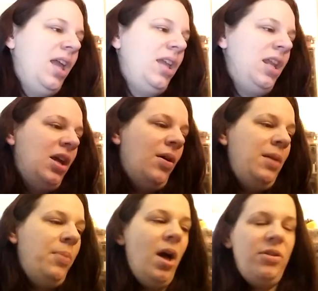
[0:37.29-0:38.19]

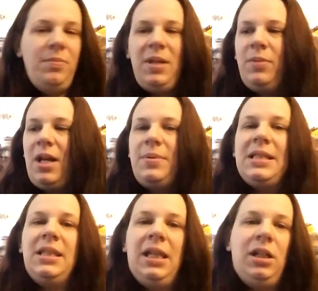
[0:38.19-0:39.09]
it bothered me when I
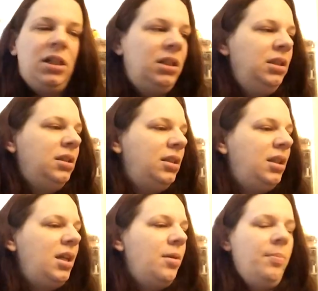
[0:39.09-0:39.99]
was little,
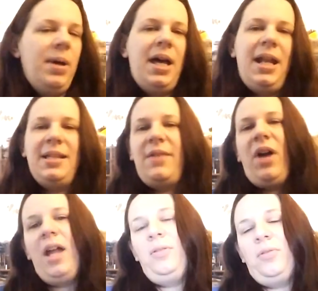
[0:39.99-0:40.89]
but as
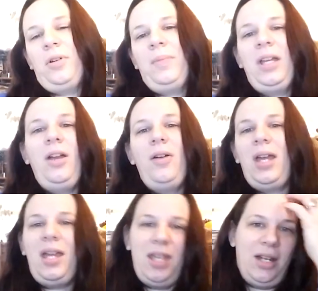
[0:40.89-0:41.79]
I've gotten older, I'm like,
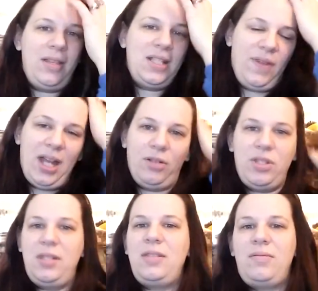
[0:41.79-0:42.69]
okay, that's fine.
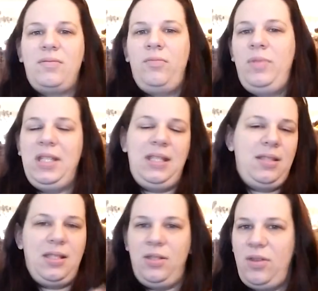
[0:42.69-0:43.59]
We
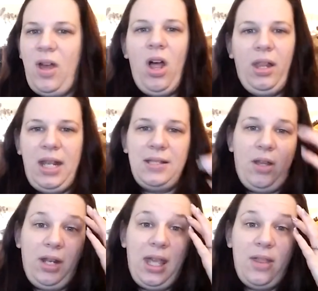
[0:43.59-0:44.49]
do the holidays
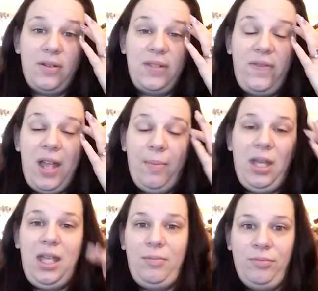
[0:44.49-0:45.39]
all together as a
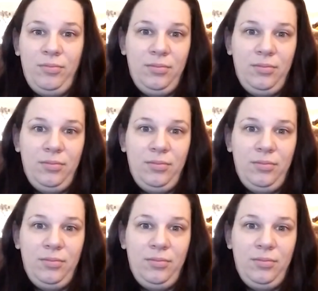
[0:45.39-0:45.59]
family.